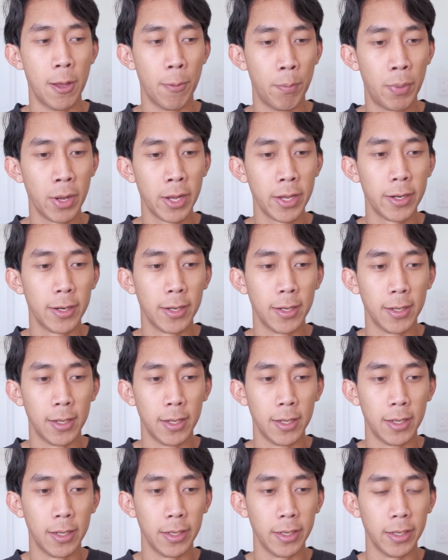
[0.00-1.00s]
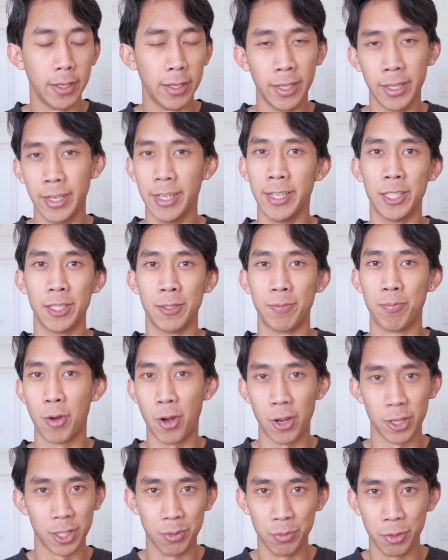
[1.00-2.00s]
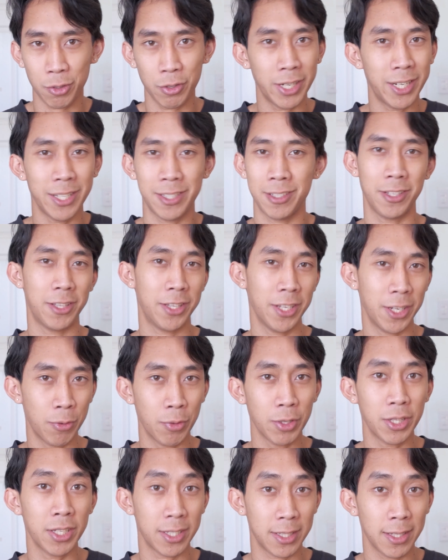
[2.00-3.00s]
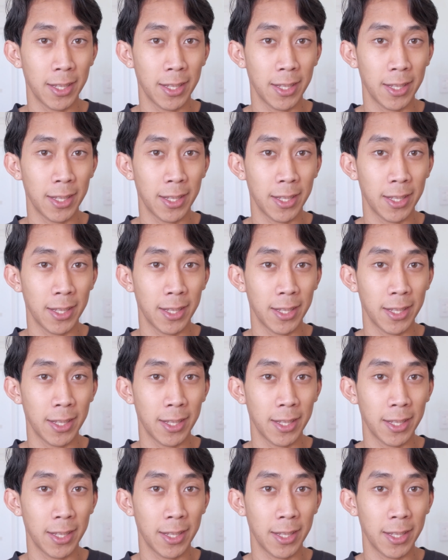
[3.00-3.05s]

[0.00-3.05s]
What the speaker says: but it is possible. It is a thing with this